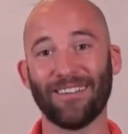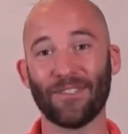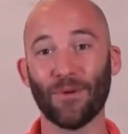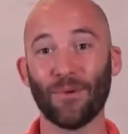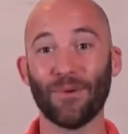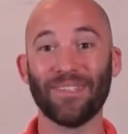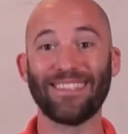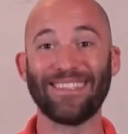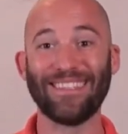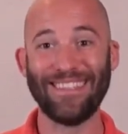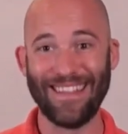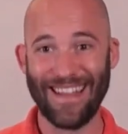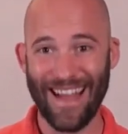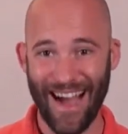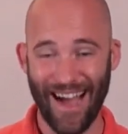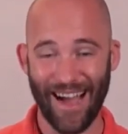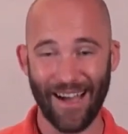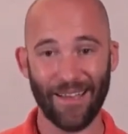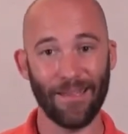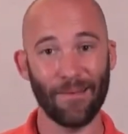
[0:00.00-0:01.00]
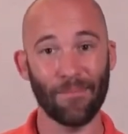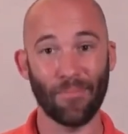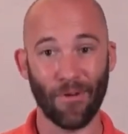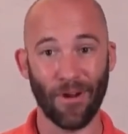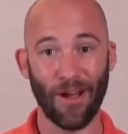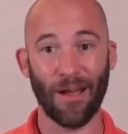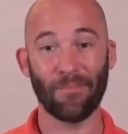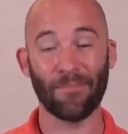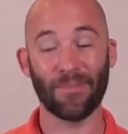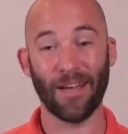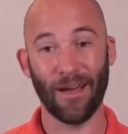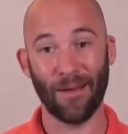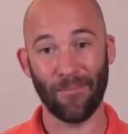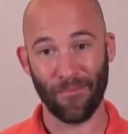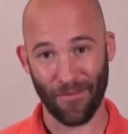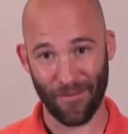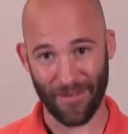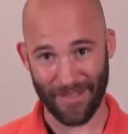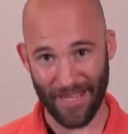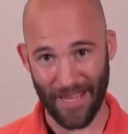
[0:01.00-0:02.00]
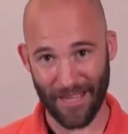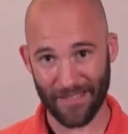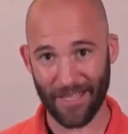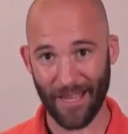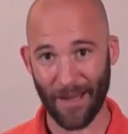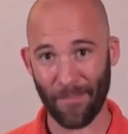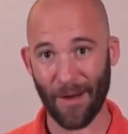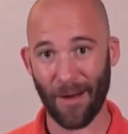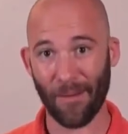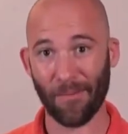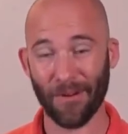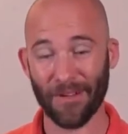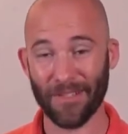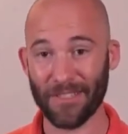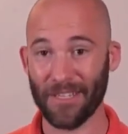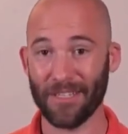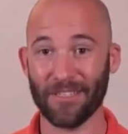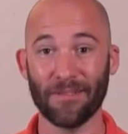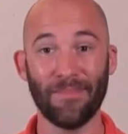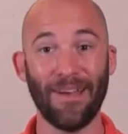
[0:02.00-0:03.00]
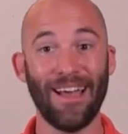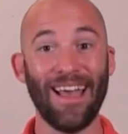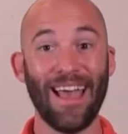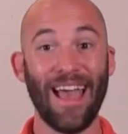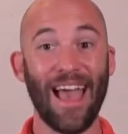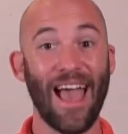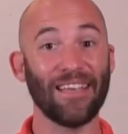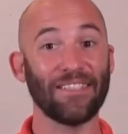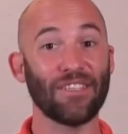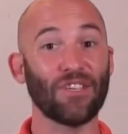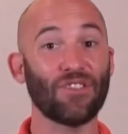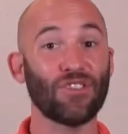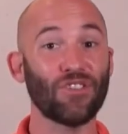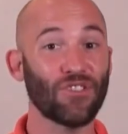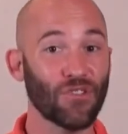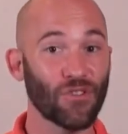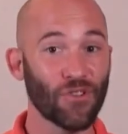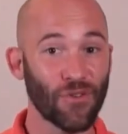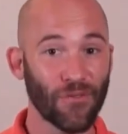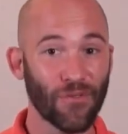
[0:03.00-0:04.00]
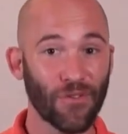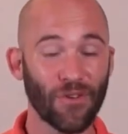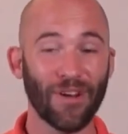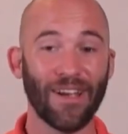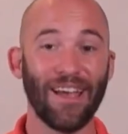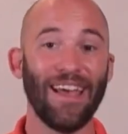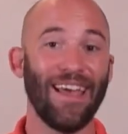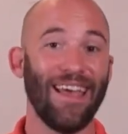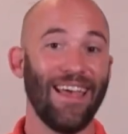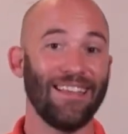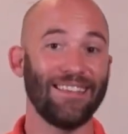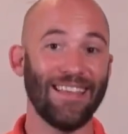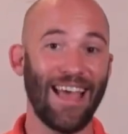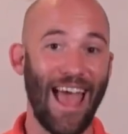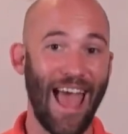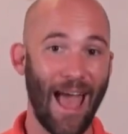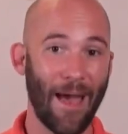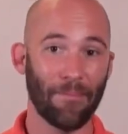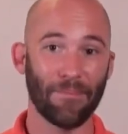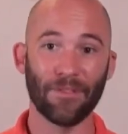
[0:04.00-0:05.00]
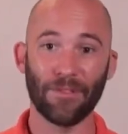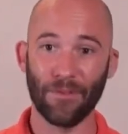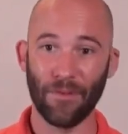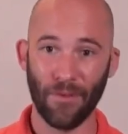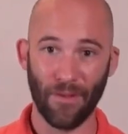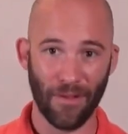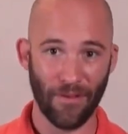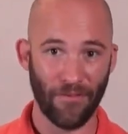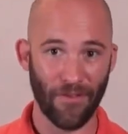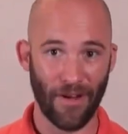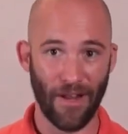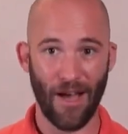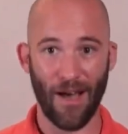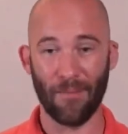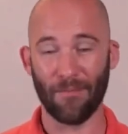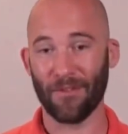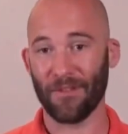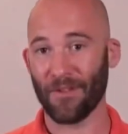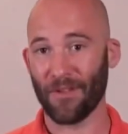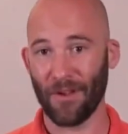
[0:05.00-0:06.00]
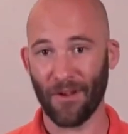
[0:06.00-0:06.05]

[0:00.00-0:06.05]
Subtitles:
So it's not in prime time for the desktop operating system. As a server, it's absolutely phenomenal.